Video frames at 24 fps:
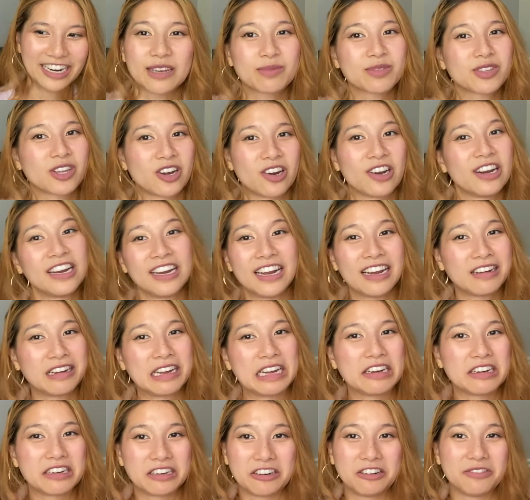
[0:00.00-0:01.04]
I'm sorry.
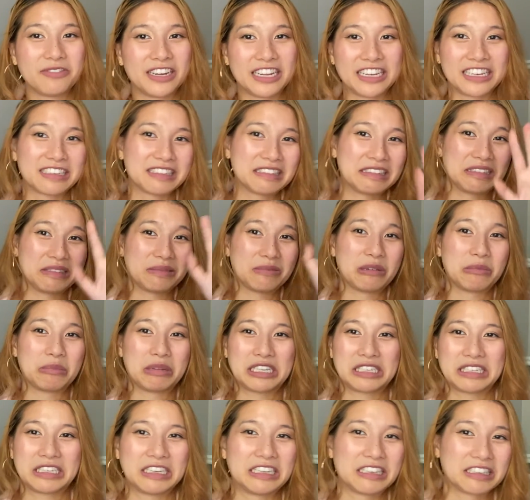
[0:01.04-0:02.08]
I don't know, man. This is my
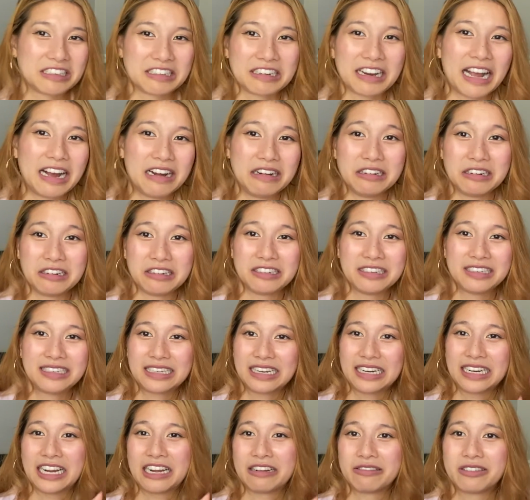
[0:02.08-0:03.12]
best answer. I don't know. You're just
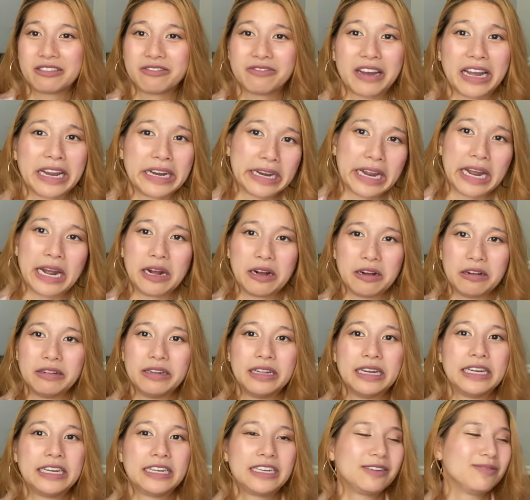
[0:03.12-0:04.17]
gonna have to find out.
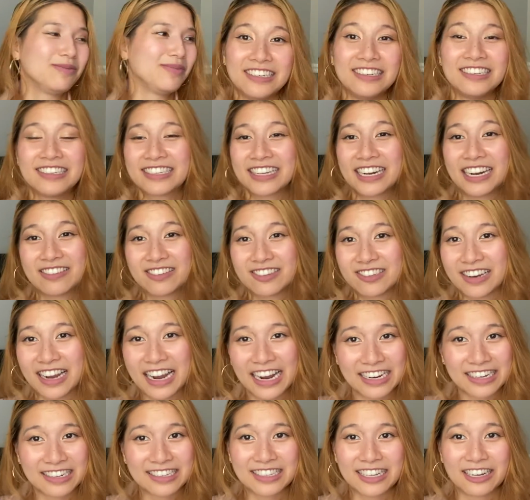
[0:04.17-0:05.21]
Like, you're just gonna have to
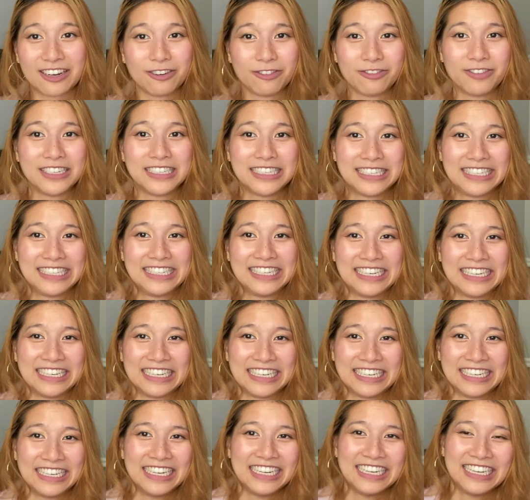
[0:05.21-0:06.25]
try it yourself and
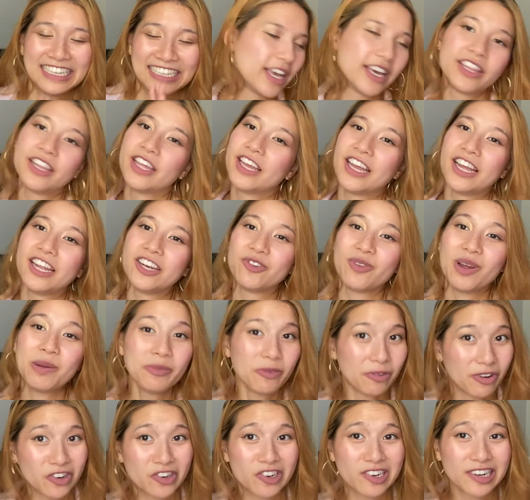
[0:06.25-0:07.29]
see. And then you might
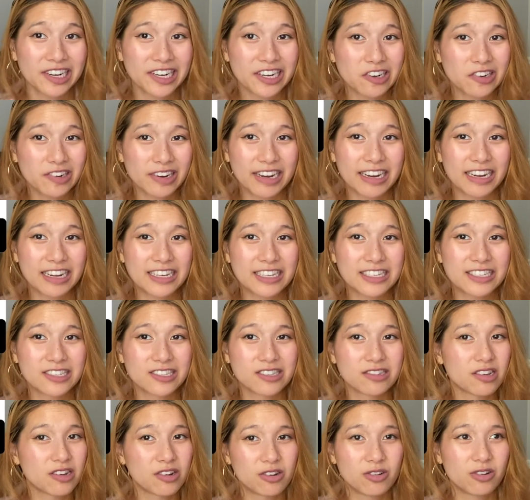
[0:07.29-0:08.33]
be wondering like, okay,
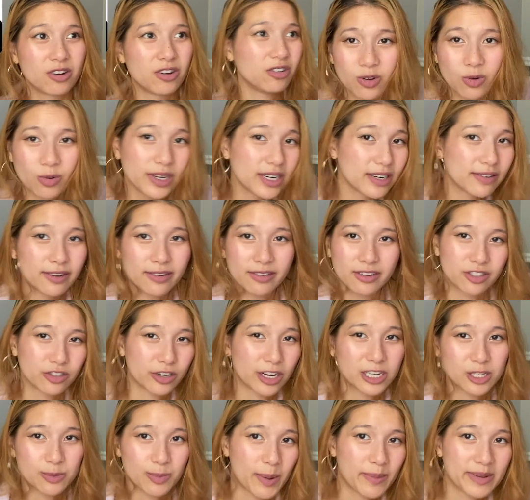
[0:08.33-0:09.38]
so what if I want to
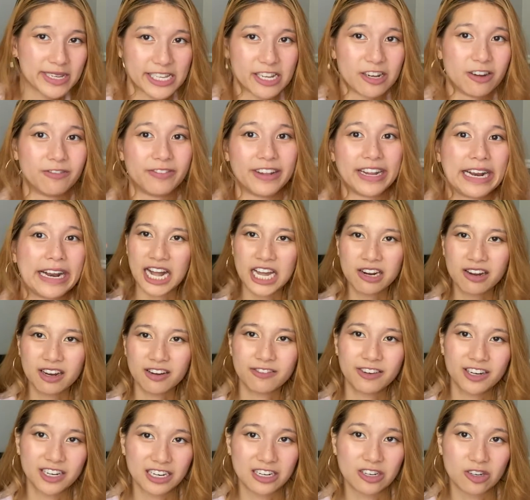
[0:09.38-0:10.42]
try this by myself? Like, how do I
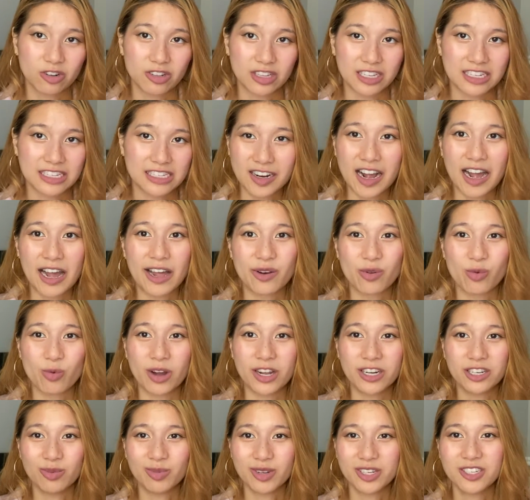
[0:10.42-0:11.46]
freaking do this? I'd
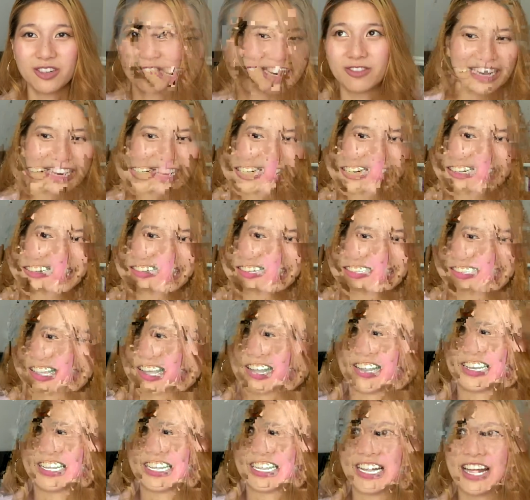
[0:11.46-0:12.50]
watch a bunch of videos
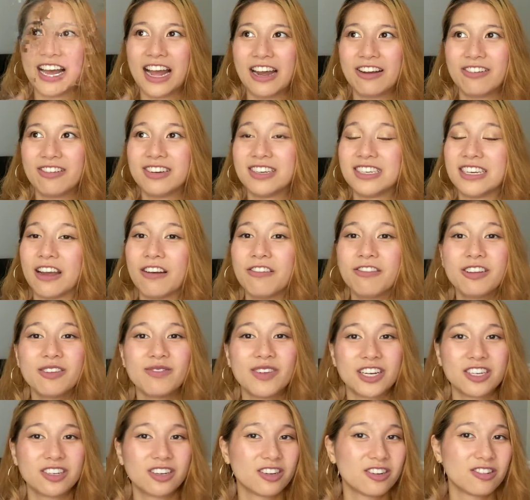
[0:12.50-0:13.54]
on it. I would definitely
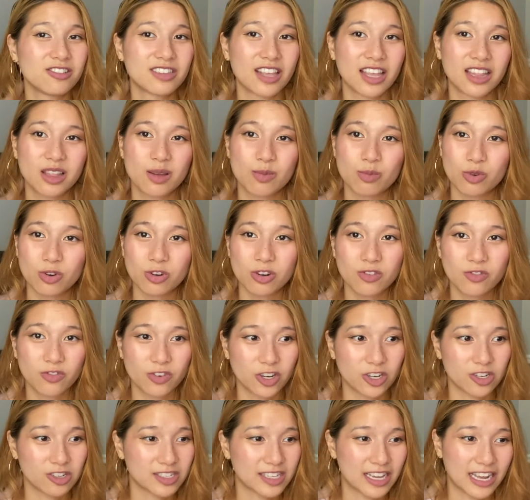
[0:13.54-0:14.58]
make sure you set the mood
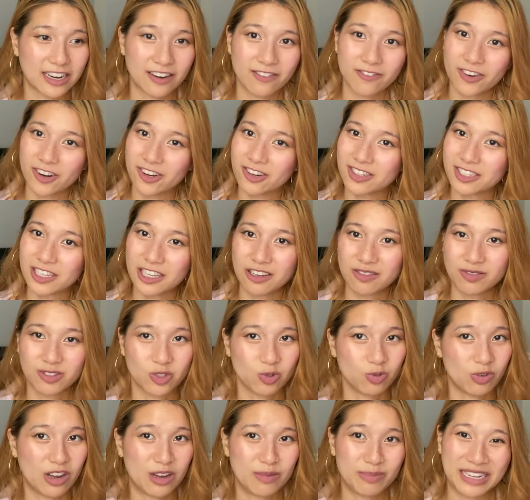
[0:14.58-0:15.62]
for your setting for yourself. So
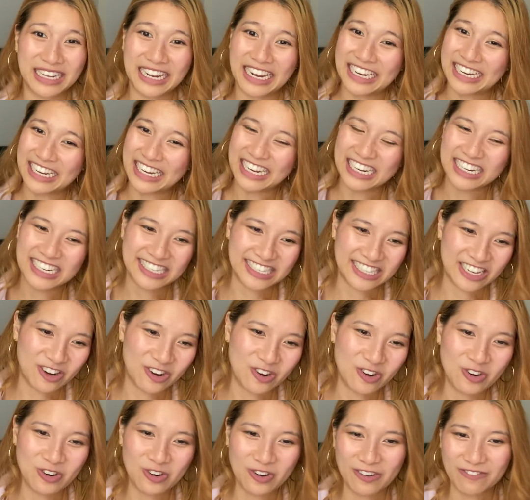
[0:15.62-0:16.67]
you want to be like in the
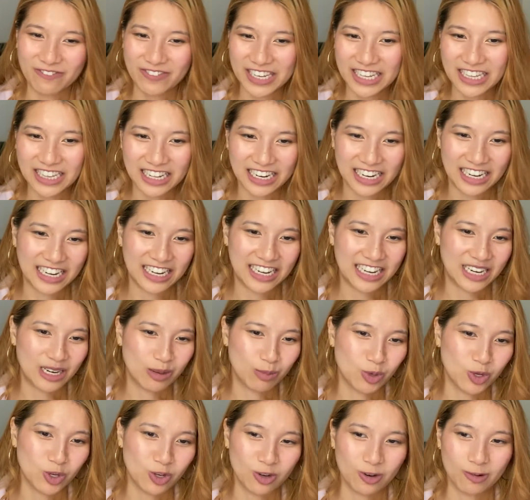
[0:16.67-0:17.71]
zone, feeling it, in the
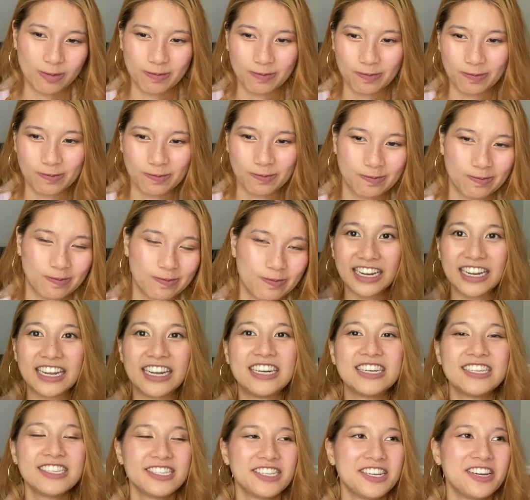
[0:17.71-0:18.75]
mood. Get
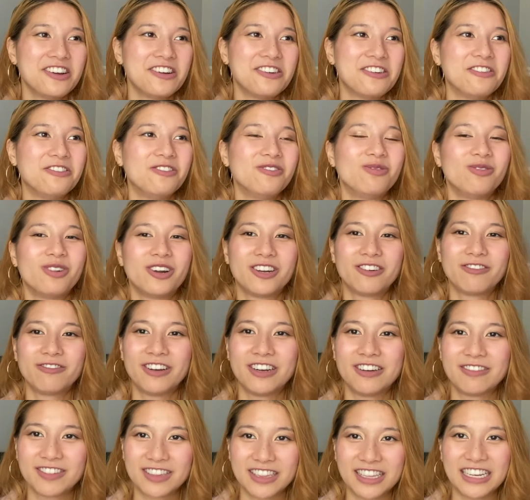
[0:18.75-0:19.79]
in the zone, wear your
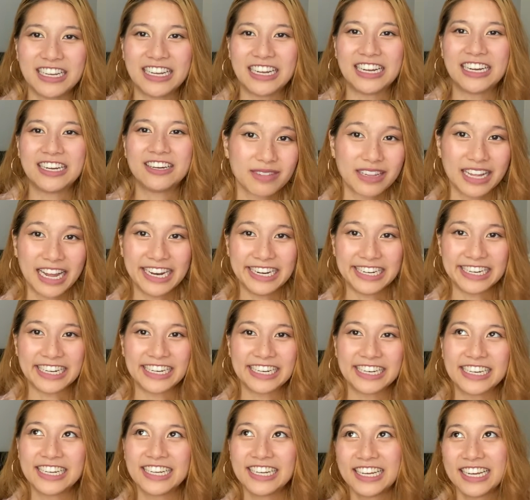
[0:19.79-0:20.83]
favorite thing,
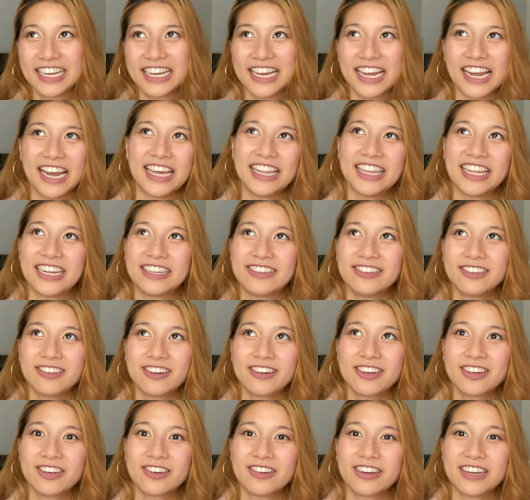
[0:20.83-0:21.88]
lighting. And then you
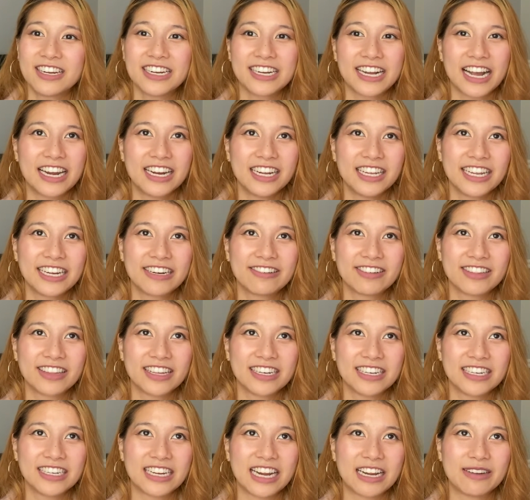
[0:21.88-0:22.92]
start to do it kind of like with
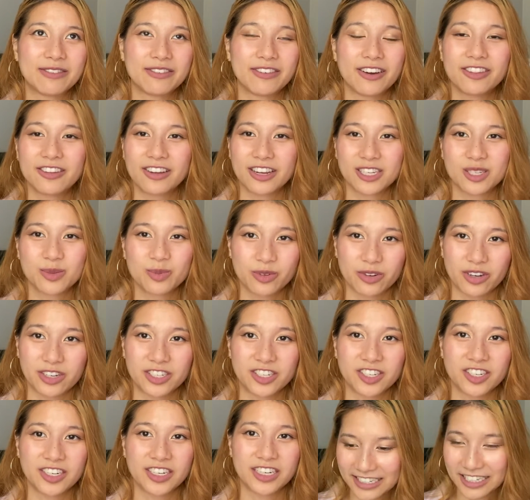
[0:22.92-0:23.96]
any type of other
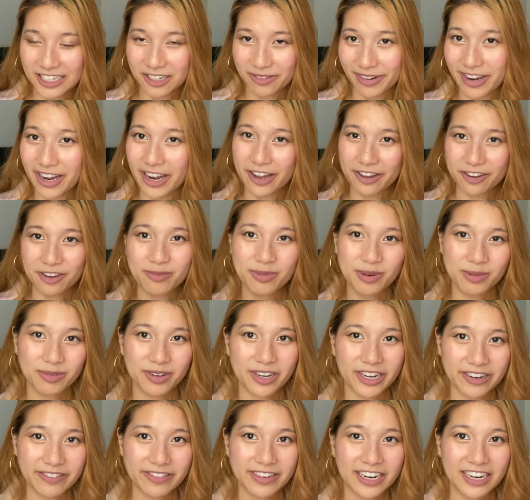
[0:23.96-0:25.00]
exploration. See what other people
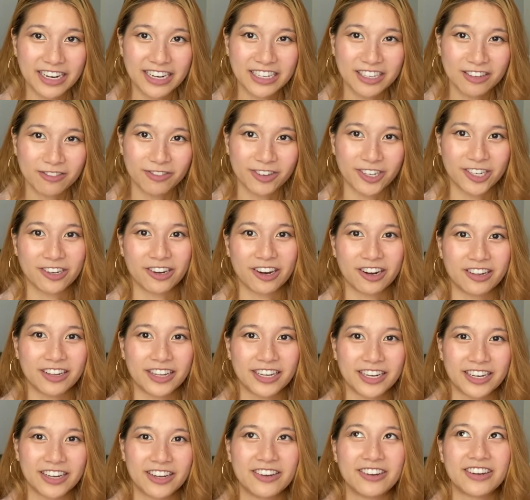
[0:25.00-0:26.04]
have done to figure out
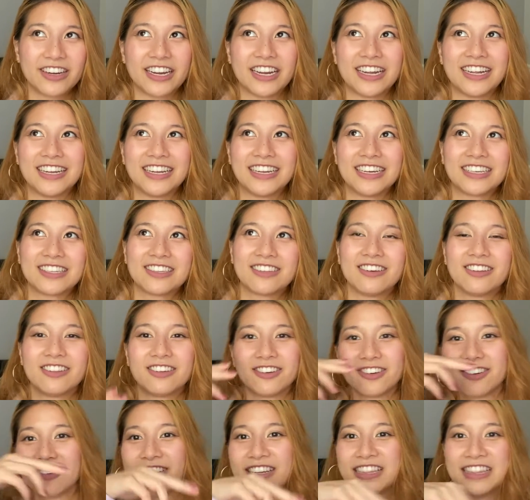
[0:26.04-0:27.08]
like, okay, like, so
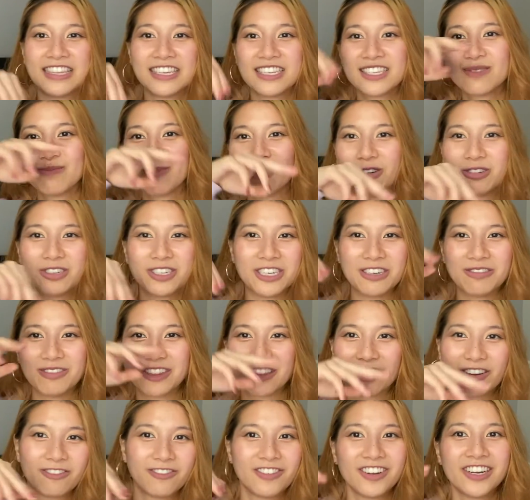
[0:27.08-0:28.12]
they're doing this motion with
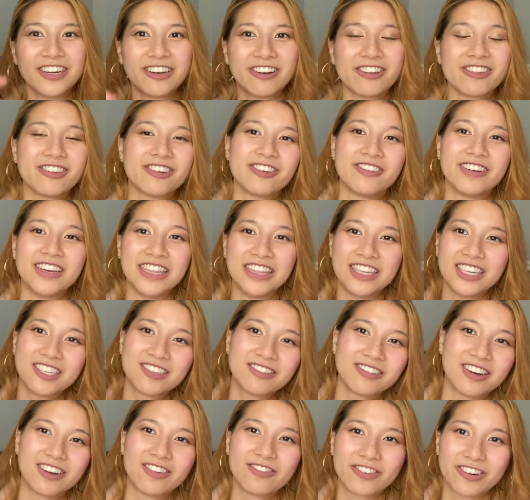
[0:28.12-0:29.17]
their finger, they're doing
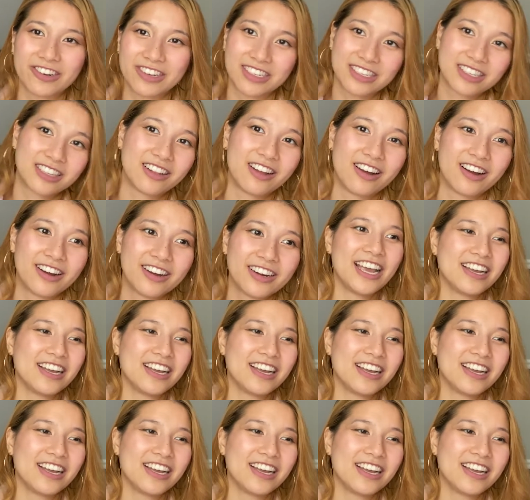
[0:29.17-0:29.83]
this one for this long.